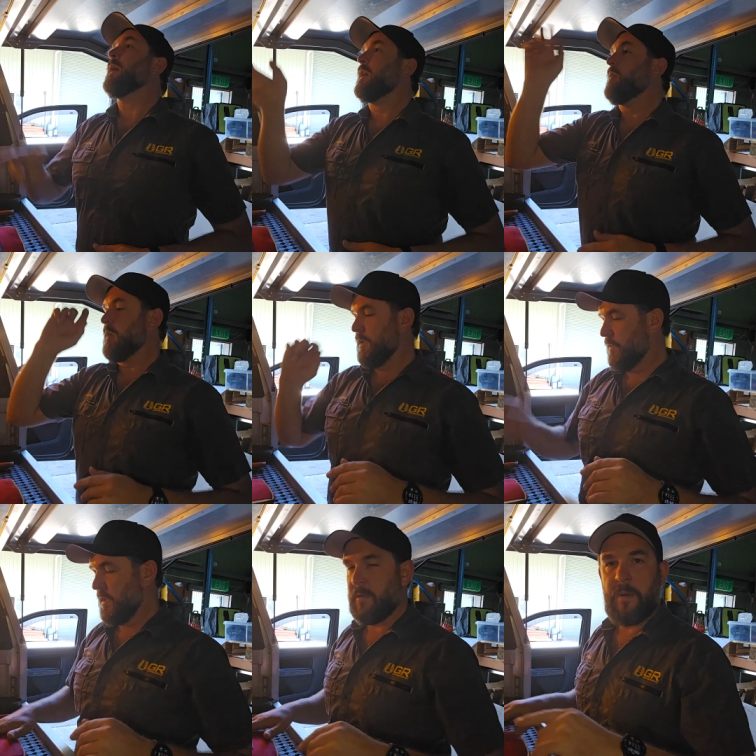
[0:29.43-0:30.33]
I can't reach
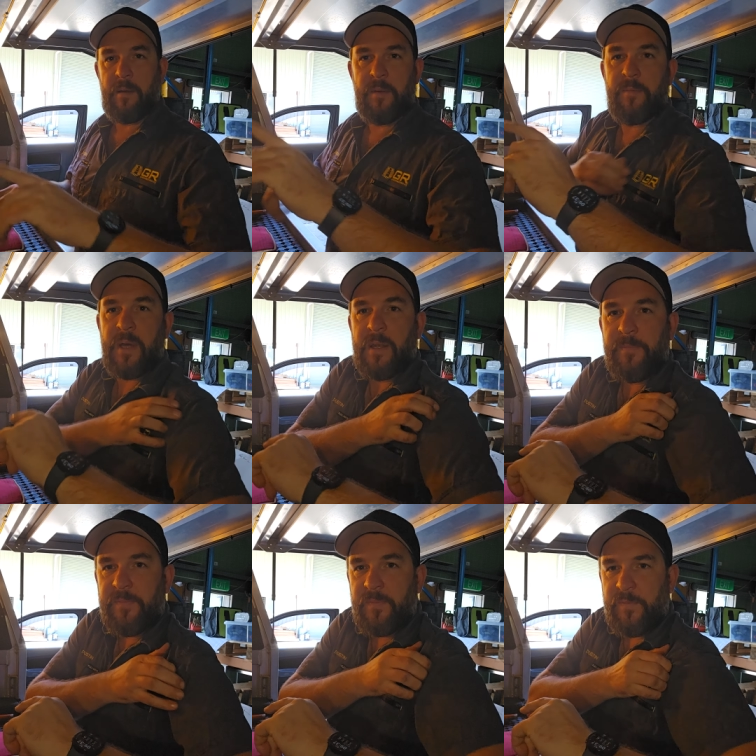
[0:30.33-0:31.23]
one at the moment, but
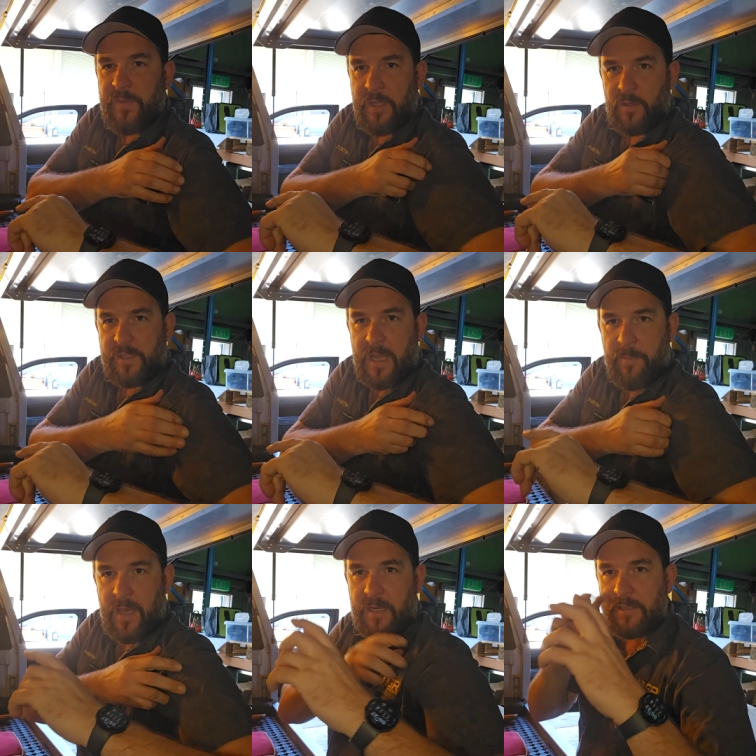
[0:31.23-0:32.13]
the little day
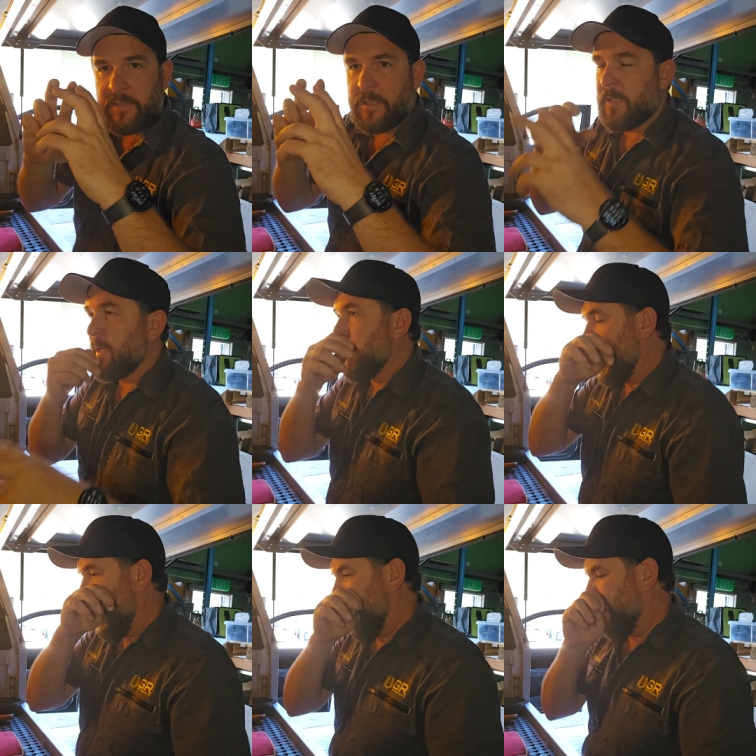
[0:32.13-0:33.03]
packs.
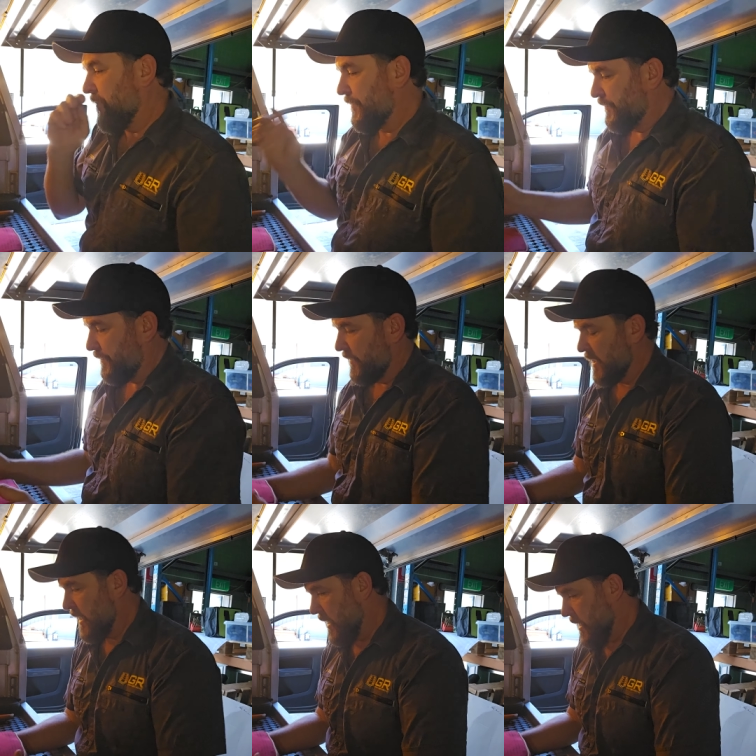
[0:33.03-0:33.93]
Um,
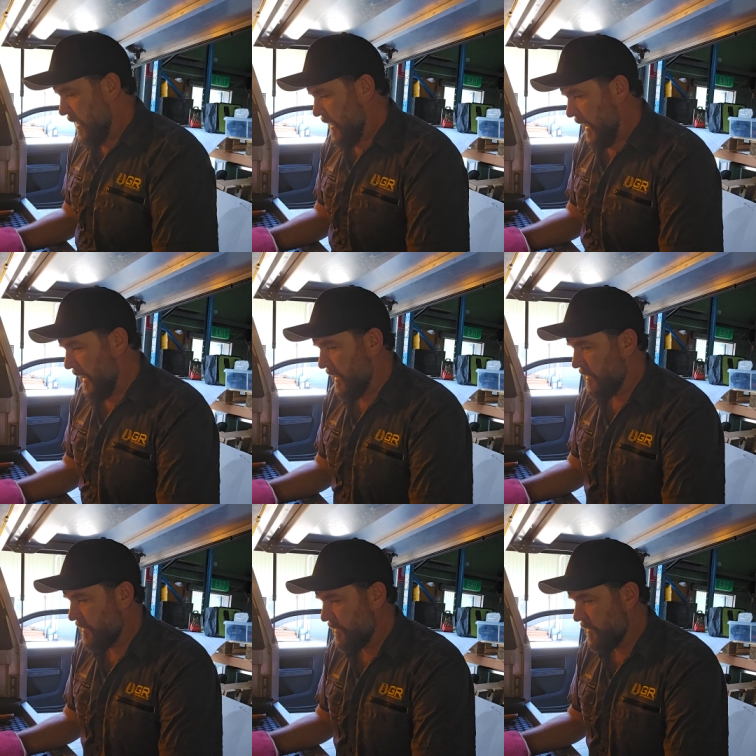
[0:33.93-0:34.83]

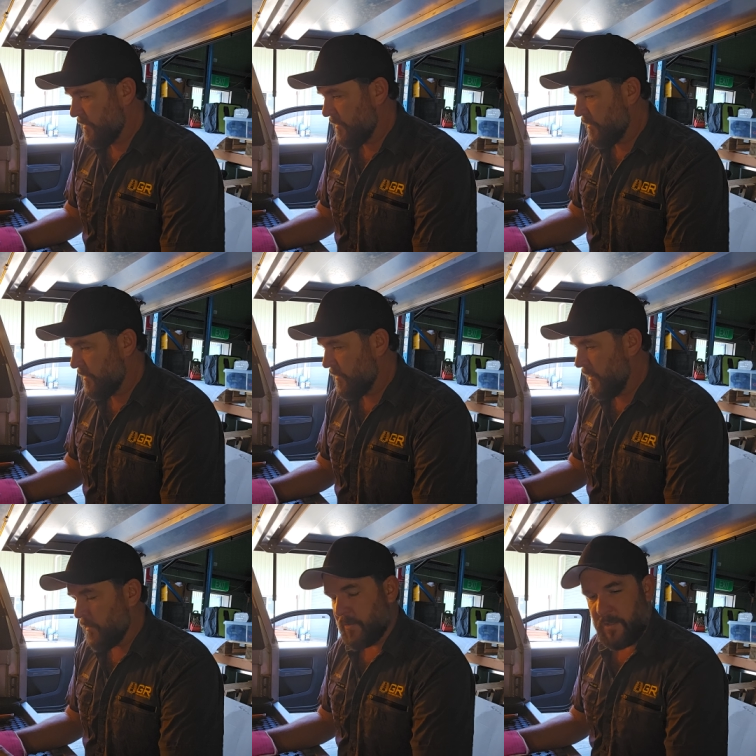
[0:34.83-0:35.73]
and
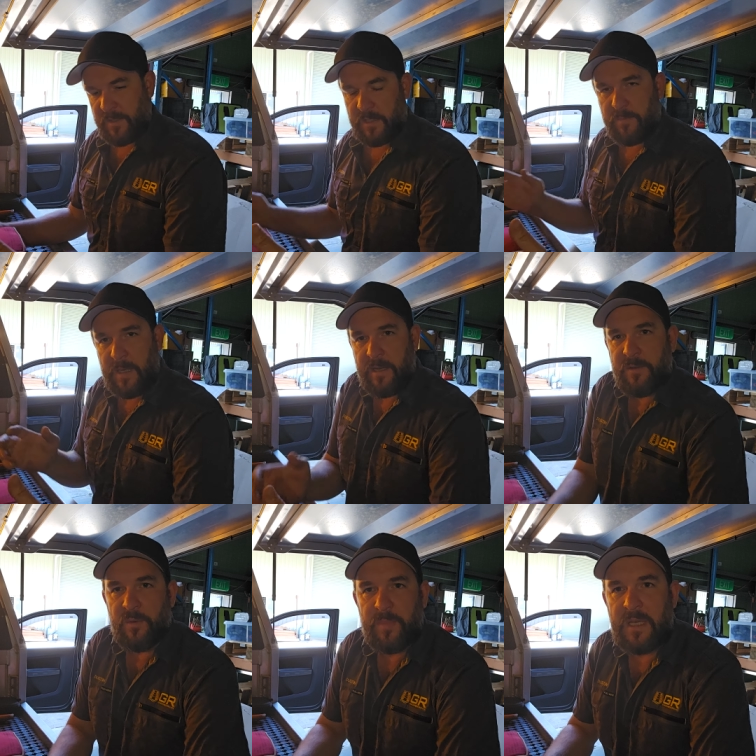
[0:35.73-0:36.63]
I was just explaining
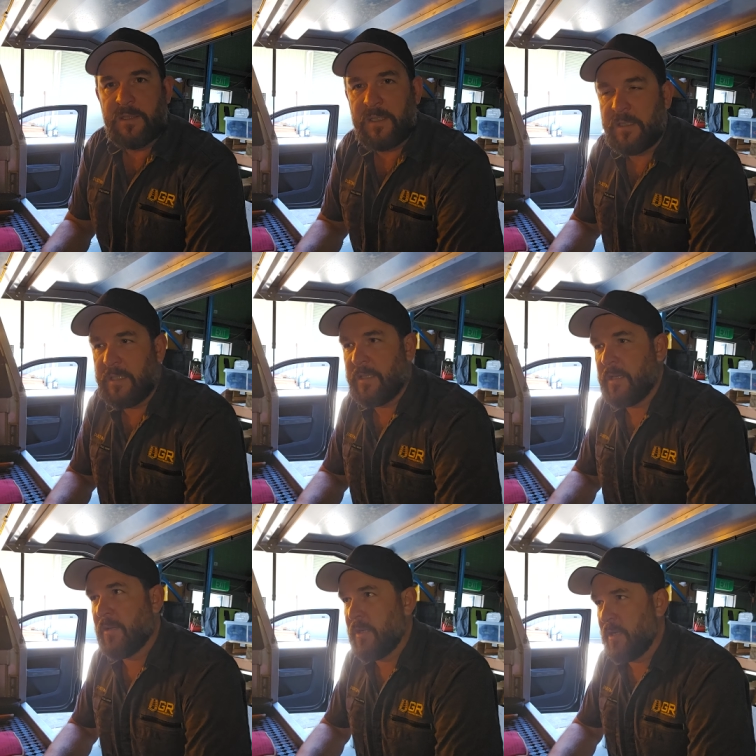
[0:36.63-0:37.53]
to him basically
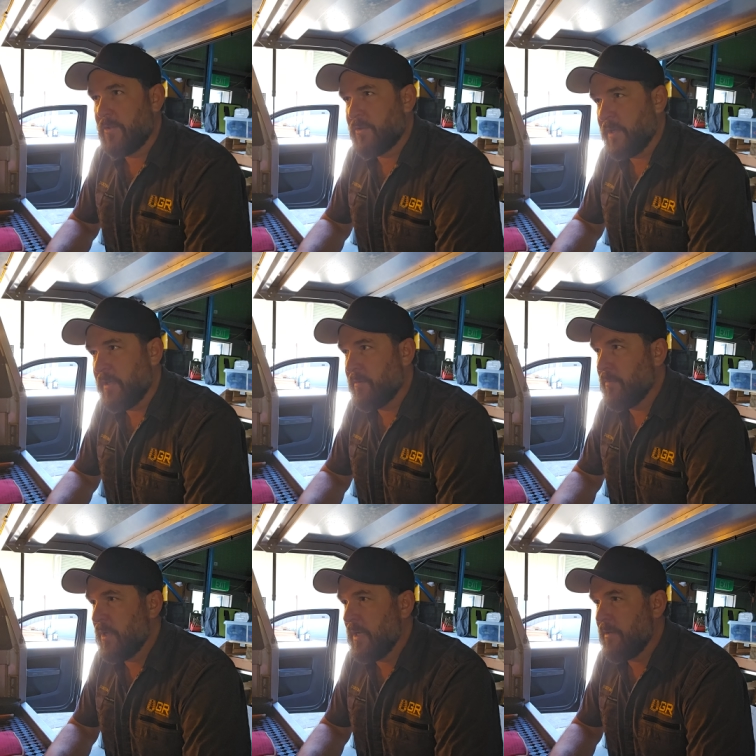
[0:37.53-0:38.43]
that I don't treat
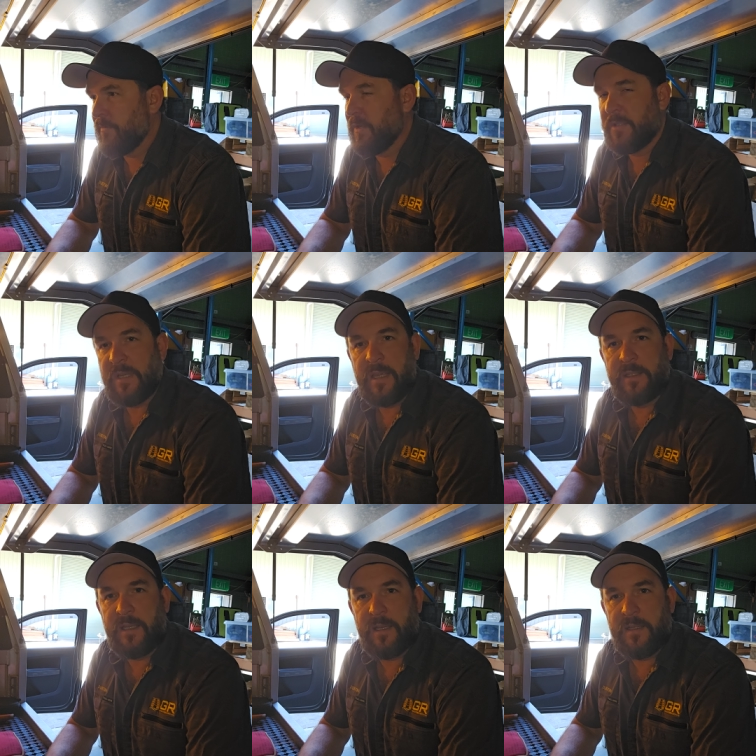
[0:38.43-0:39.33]
my first
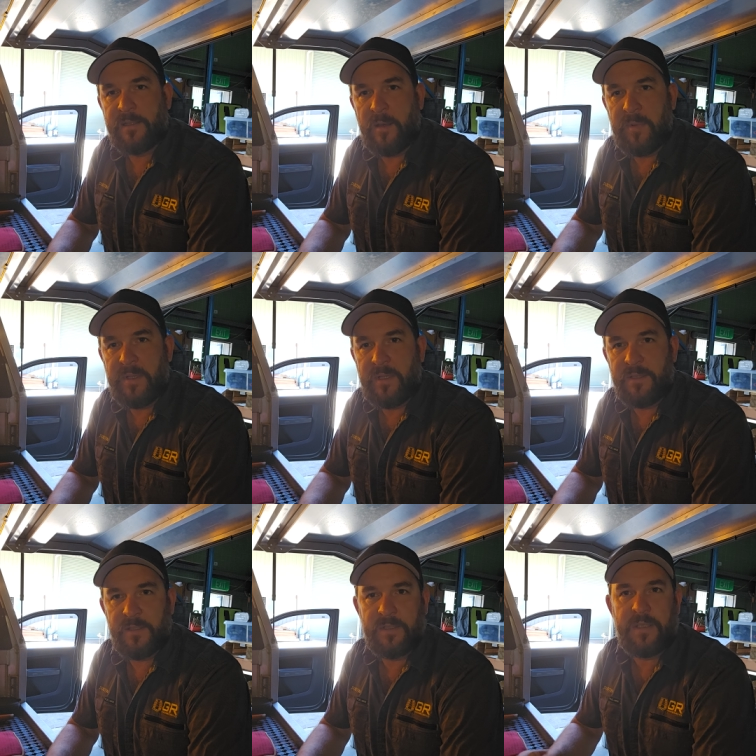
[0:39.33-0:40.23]
aid kit as something
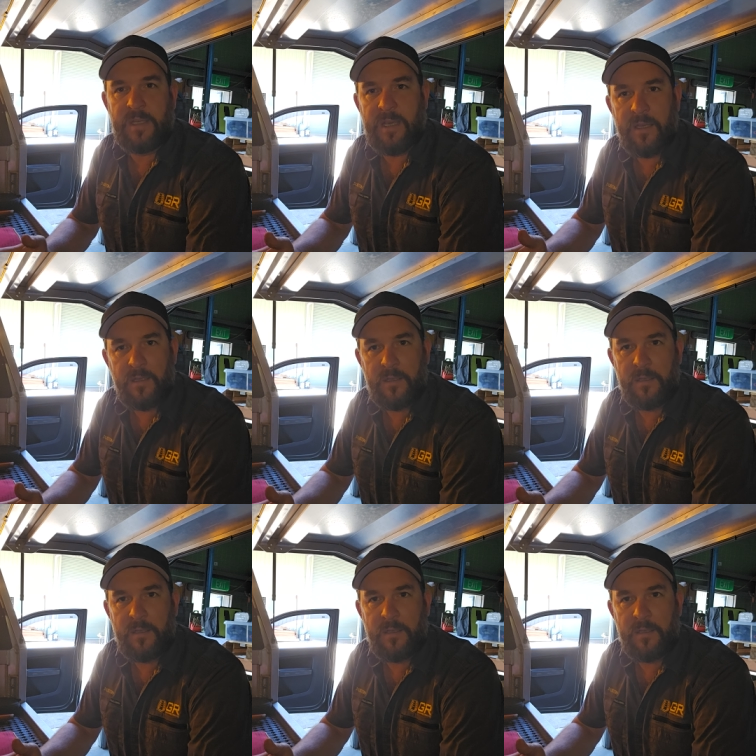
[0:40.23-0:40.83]
that's just there